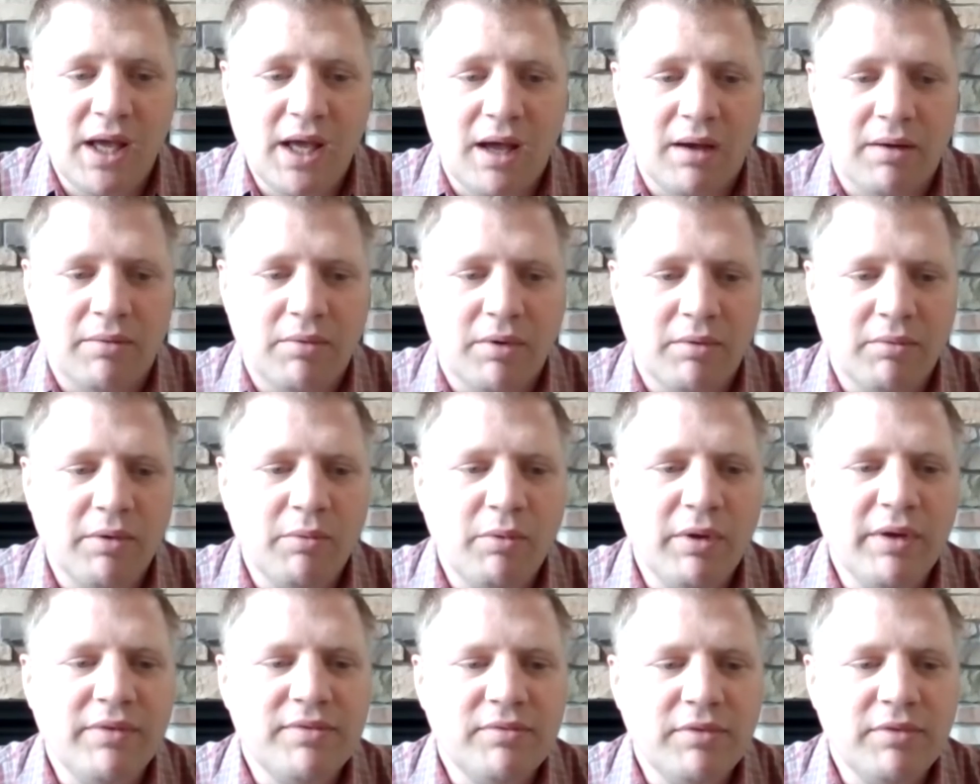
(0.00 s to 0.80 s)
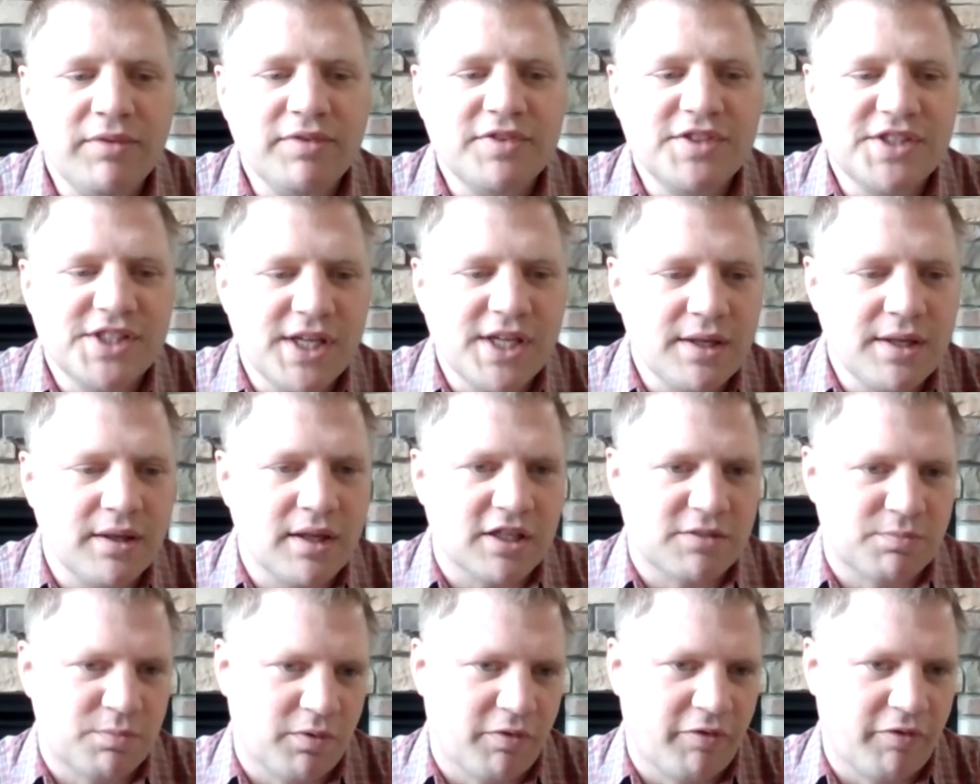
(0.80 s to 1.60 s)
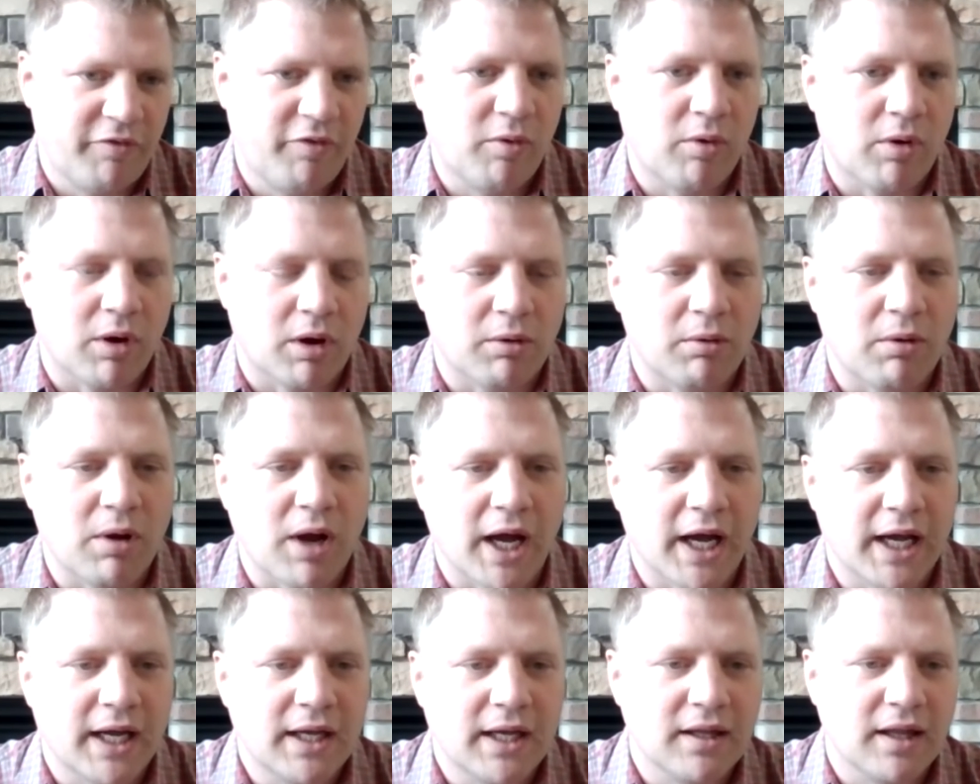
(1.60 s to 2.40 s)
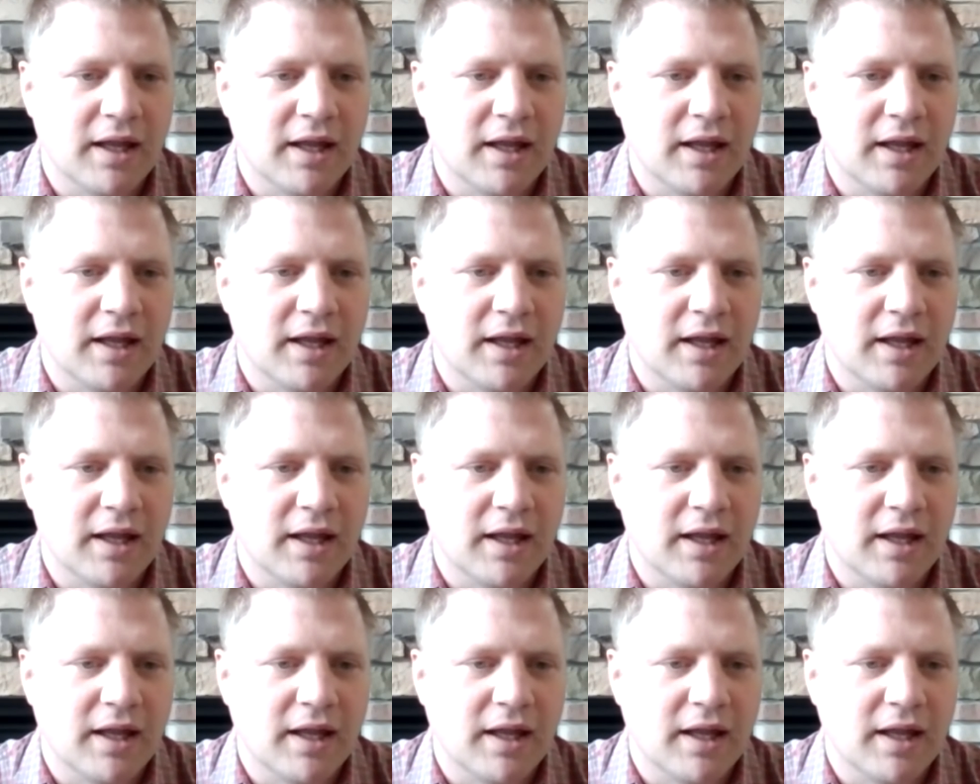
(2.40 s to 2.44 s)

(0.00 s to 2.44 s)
yeah, we've seen this before, right?